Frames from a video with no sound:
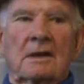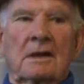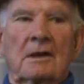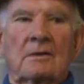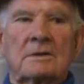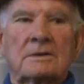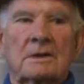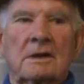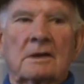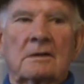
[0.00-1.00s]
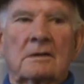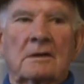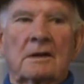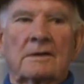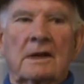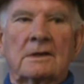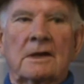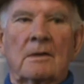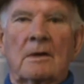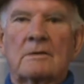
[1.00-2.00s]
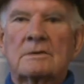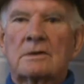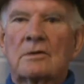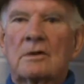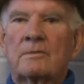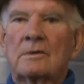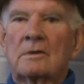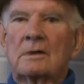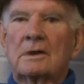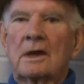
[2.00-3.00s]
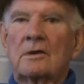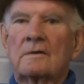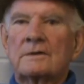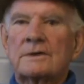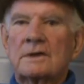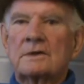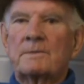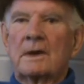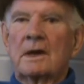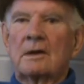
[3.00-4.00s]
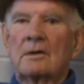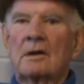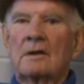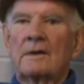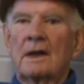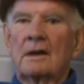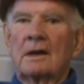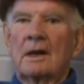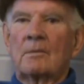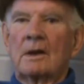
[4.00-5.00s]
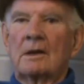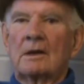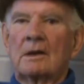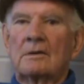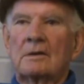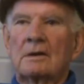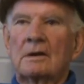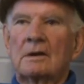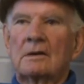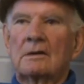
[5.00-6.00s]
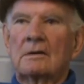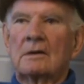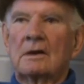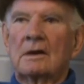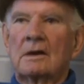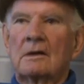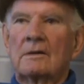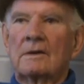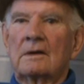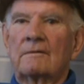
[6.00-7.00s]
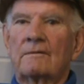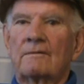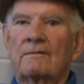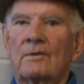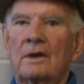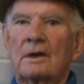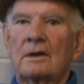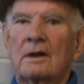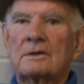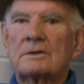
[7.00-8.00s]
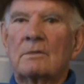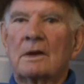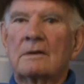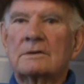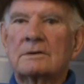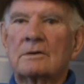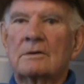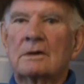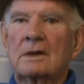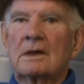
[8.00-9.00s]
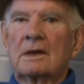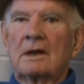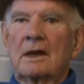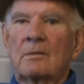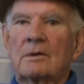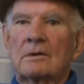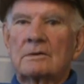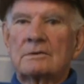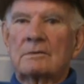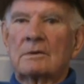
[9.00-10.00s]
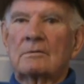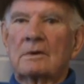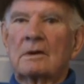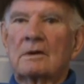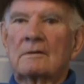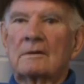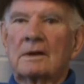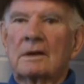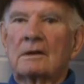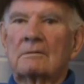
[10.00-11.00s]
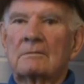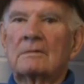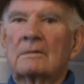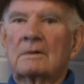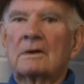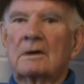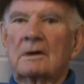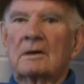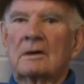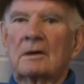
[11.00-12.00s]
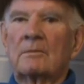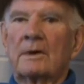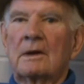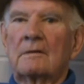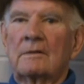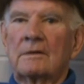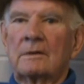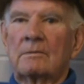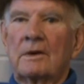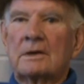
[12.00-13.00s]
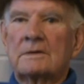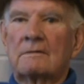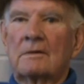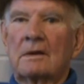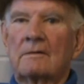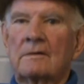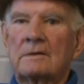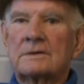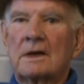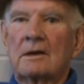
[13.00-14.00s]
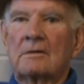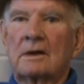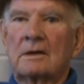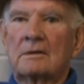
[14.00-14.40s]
I was at that time I was a corporal and got overseas pay and all that, and I made I think $40 a month. So hamburgers were relatively competitive with the price of your salary.